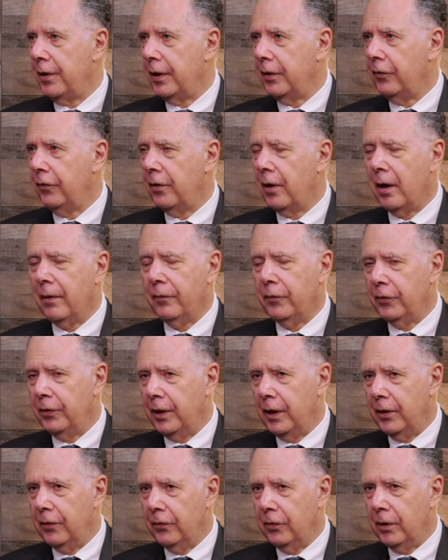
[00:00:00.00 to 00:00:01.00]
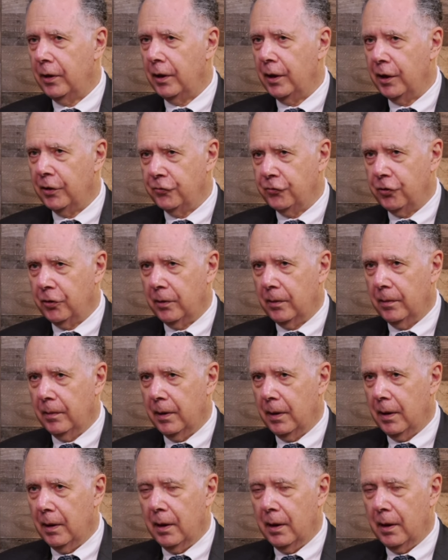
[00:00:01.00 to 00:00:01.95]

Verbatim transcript: that sovereignty isn't an issue.